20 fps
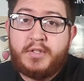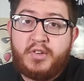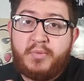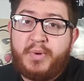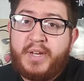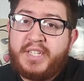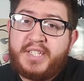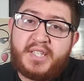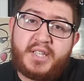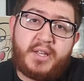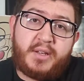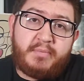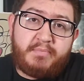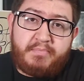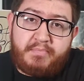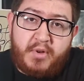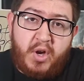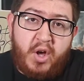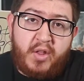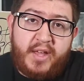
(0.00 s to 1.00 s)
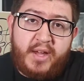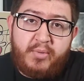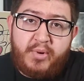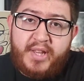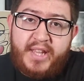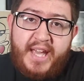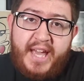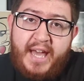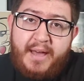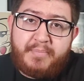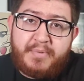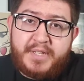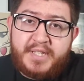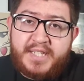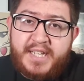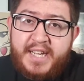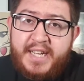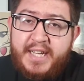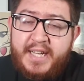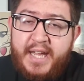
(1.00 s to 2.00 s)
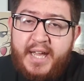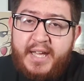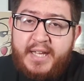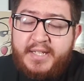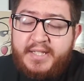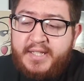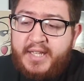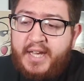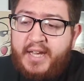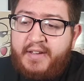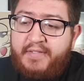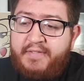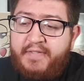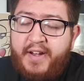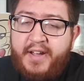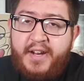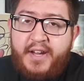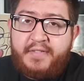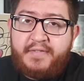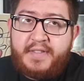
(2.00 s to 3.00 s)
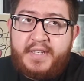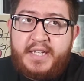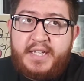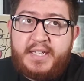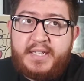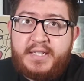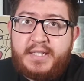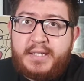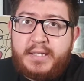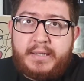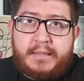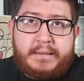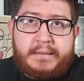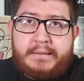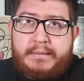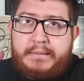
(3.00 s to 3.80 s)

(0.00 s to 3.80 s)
So basically, all that really happens is they fight off these